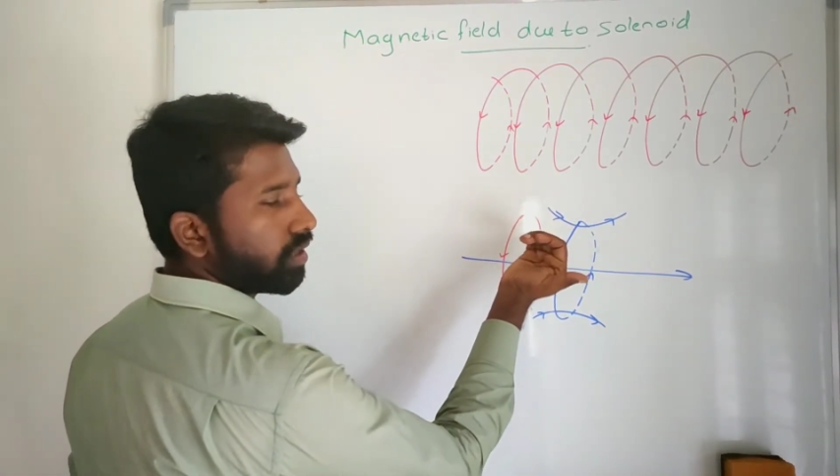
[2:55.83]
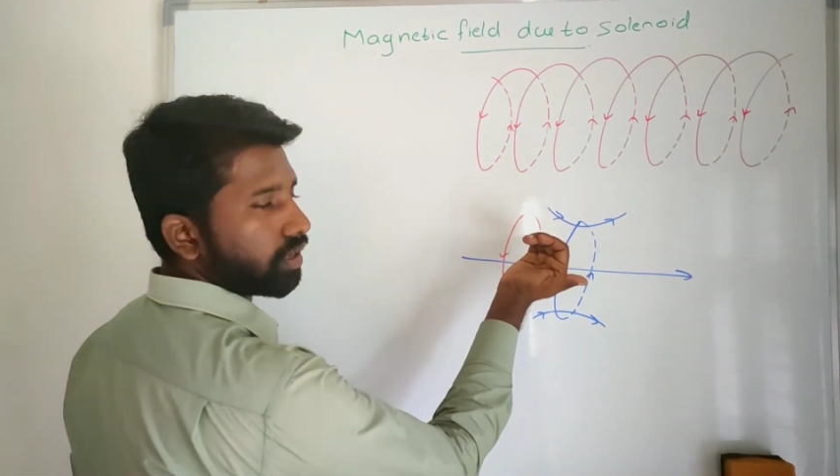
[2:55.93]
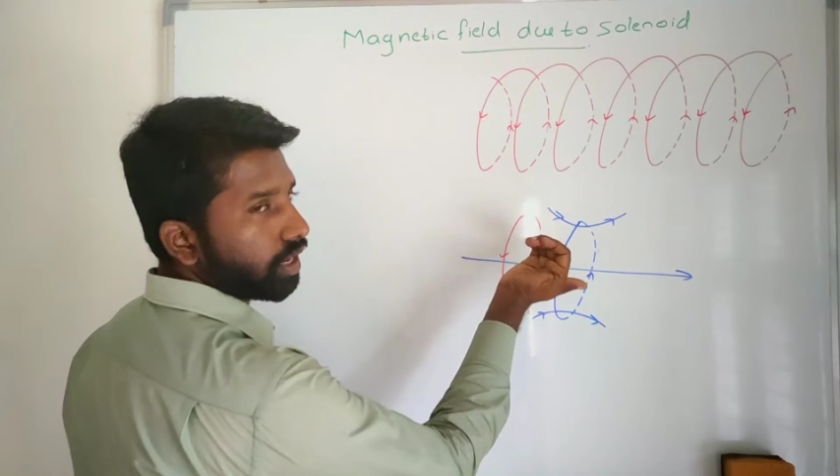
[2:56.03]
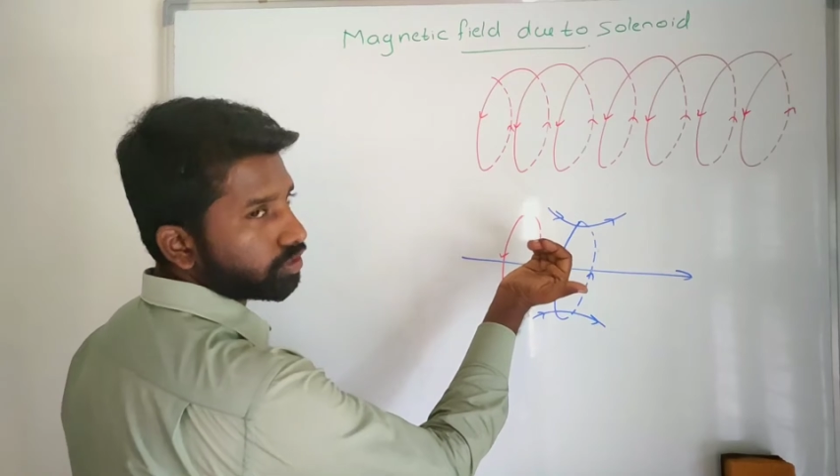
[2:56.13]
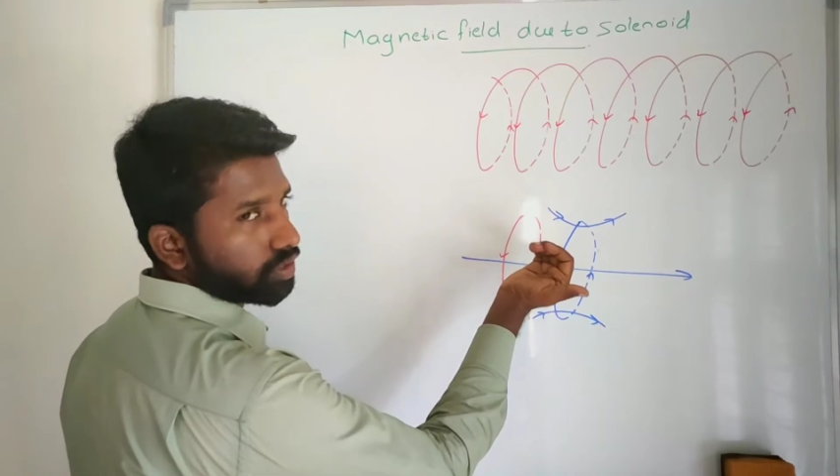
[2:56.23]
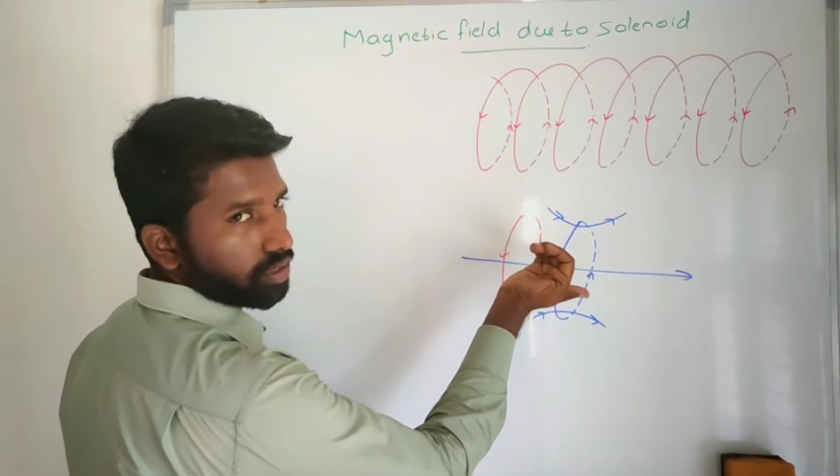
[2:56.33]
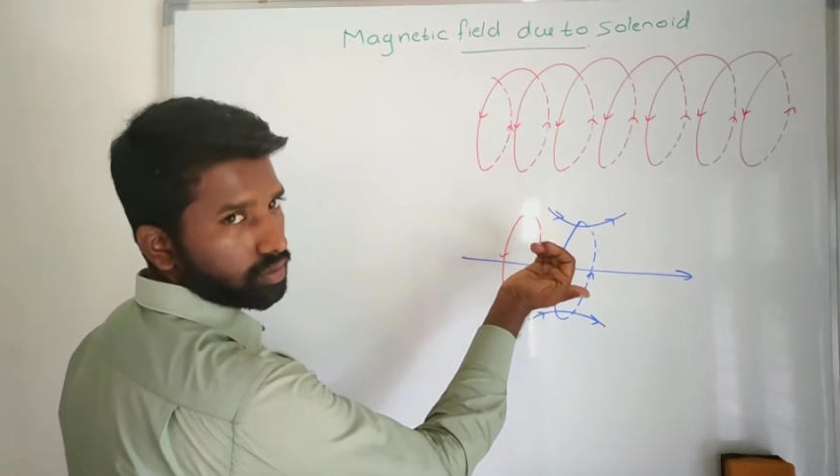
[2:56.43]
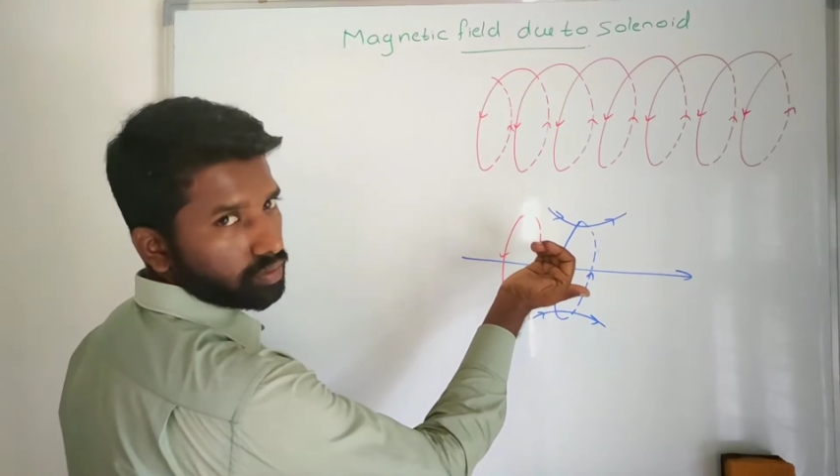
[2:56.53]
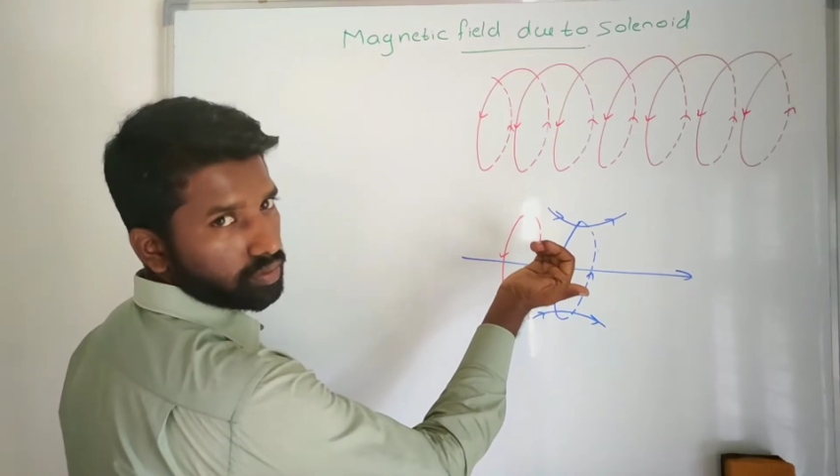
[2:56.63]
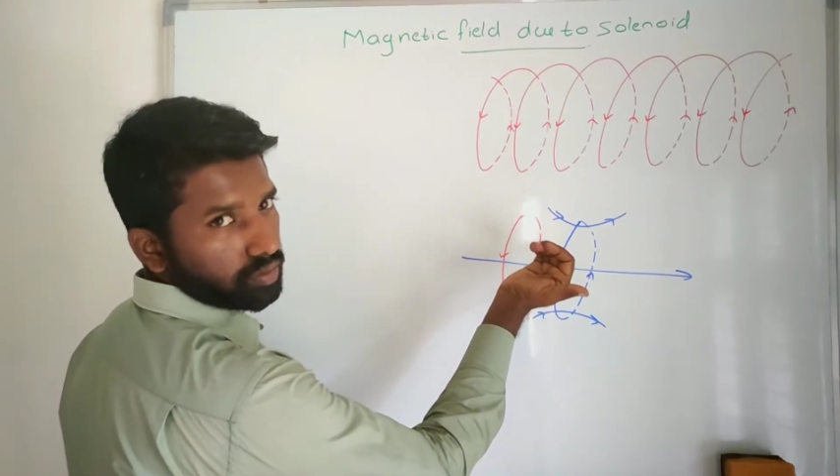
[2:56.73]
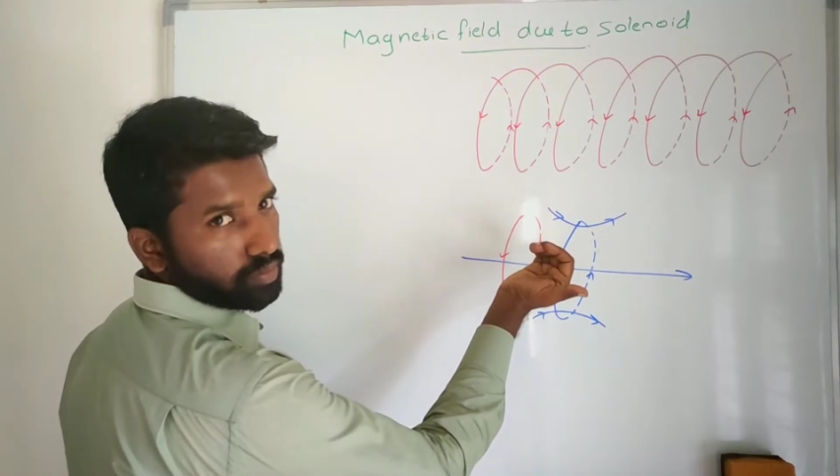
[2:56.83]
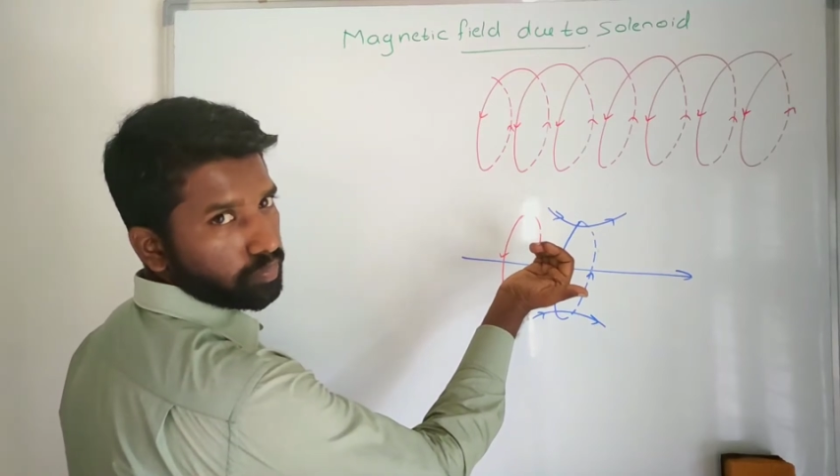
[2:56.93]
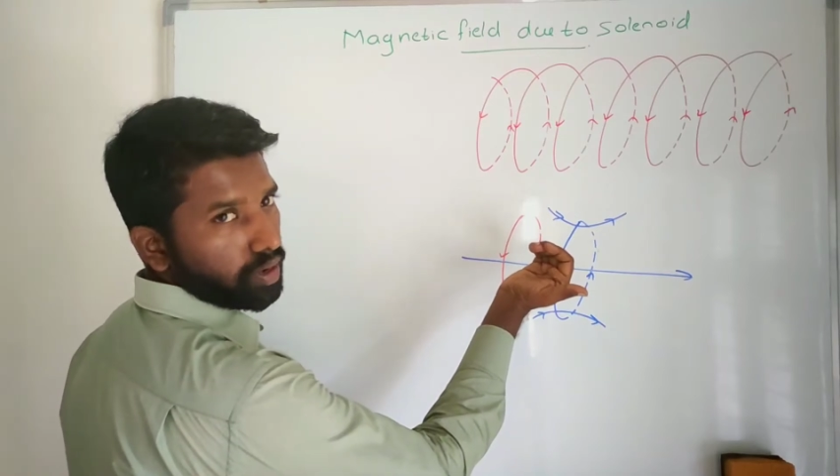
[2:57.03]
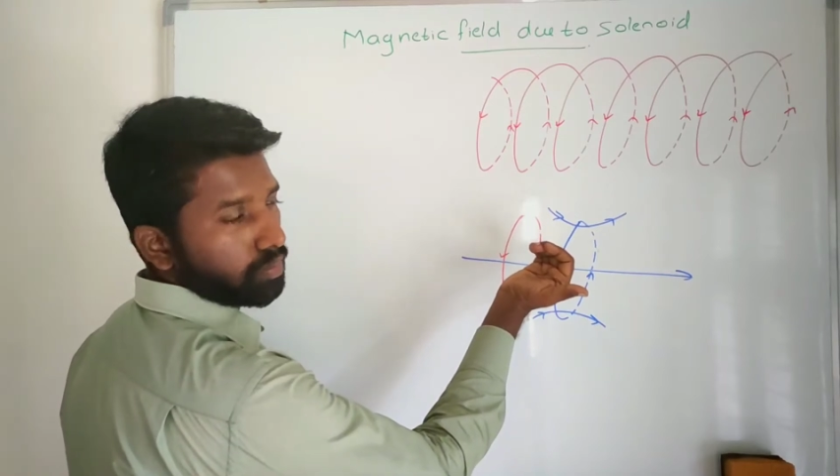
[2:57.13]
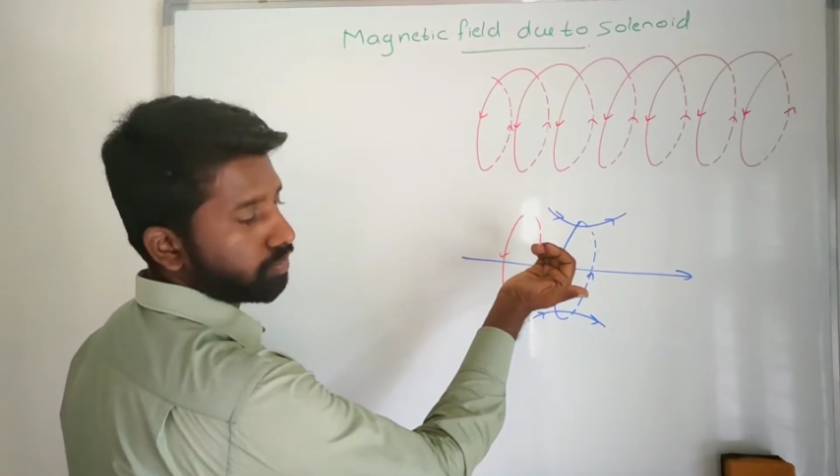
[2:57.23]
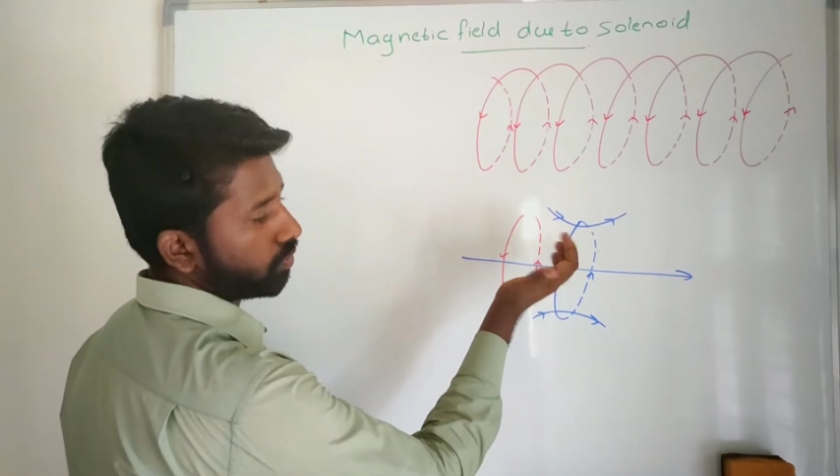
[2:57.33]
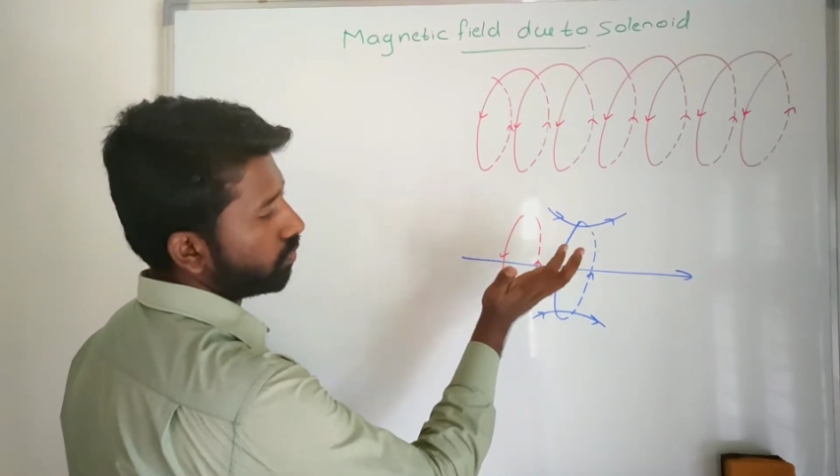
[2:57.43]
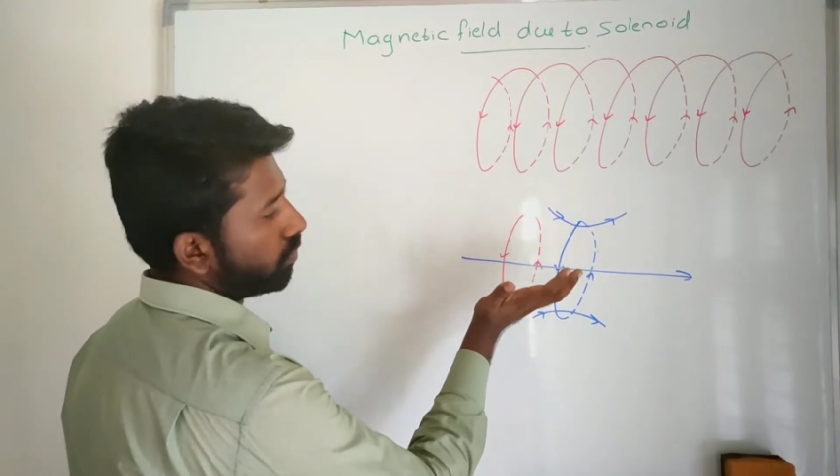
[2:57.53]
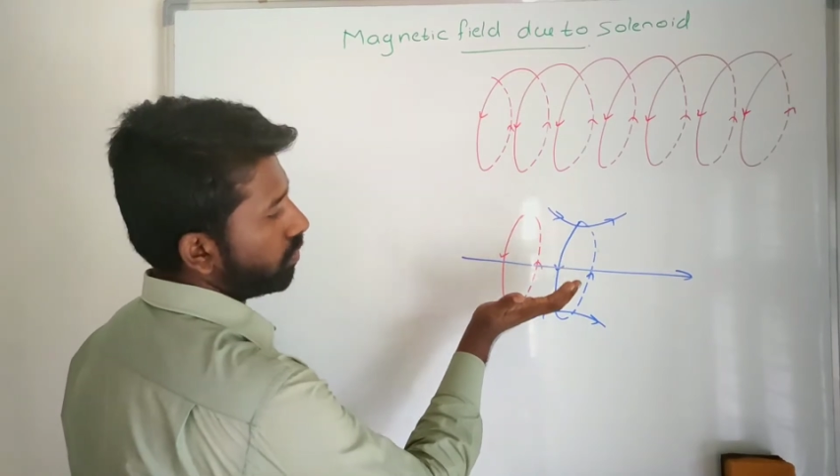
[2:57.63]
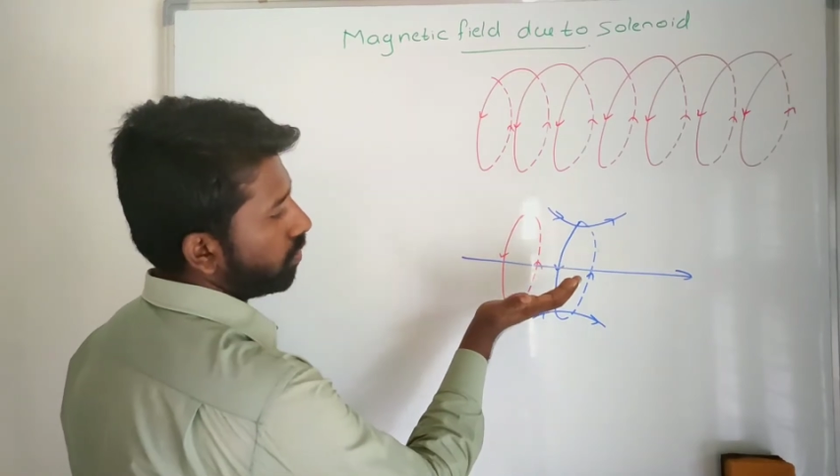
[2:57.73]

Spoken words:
right hand palm rule.